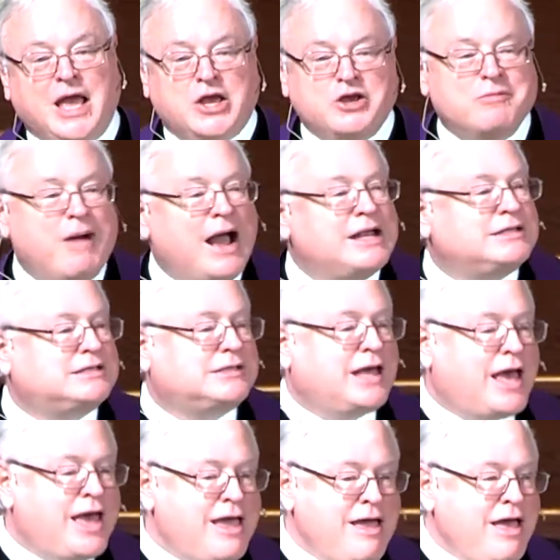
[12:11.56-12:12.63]
You might
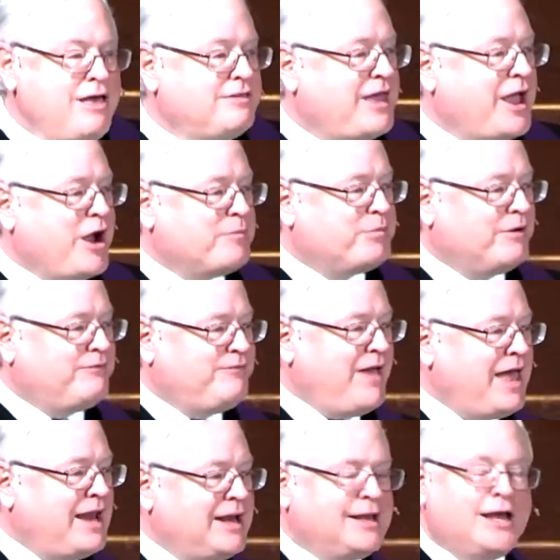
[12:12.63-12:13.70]
say they are
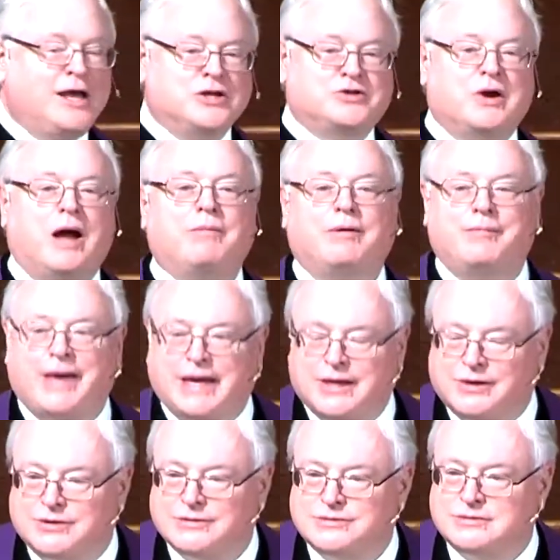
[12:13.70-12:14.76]
prophetic
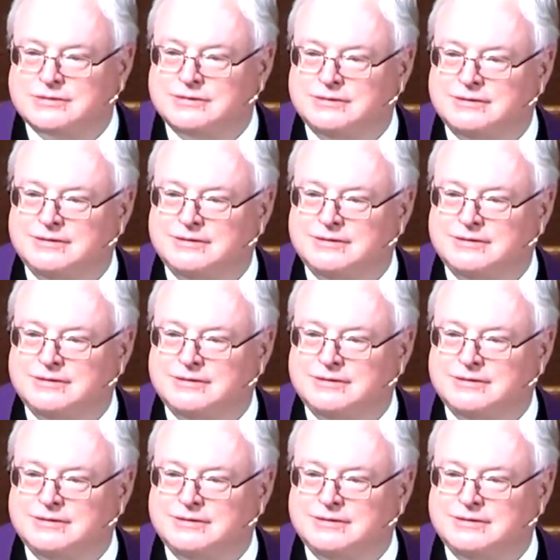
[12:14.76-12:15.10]
troublemakers,